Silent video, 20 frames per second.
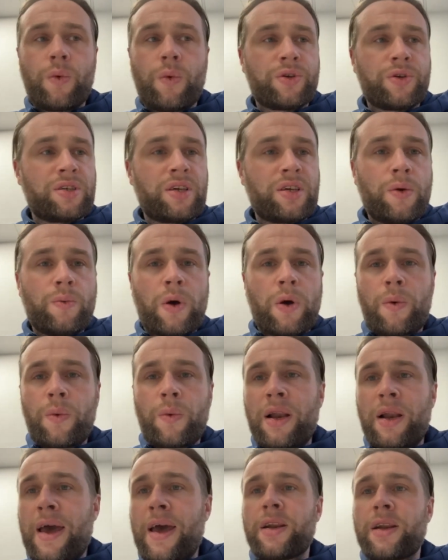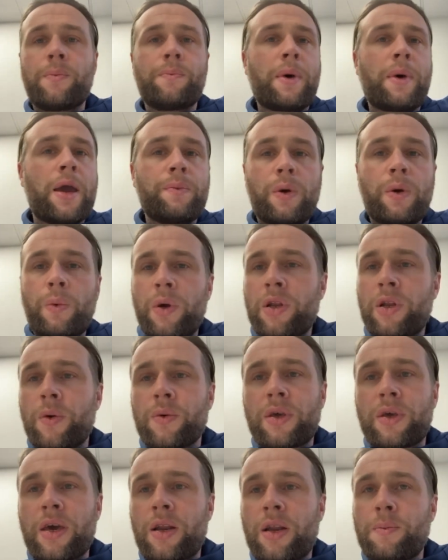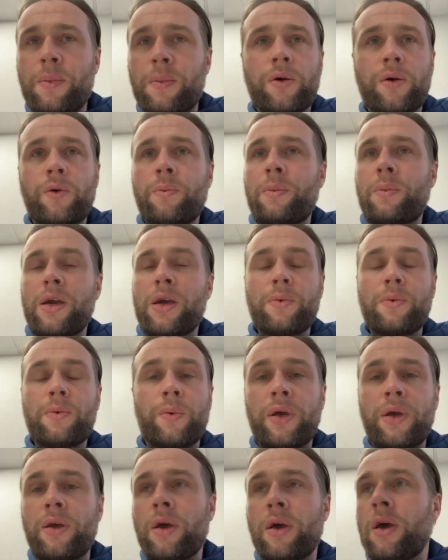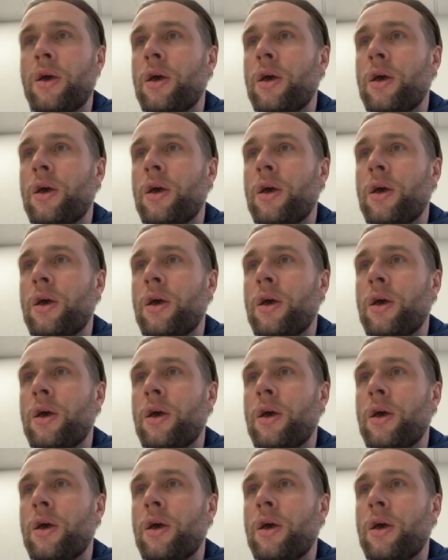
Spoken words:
We'll see where we land, and maybe we don't get a medal, and maybe we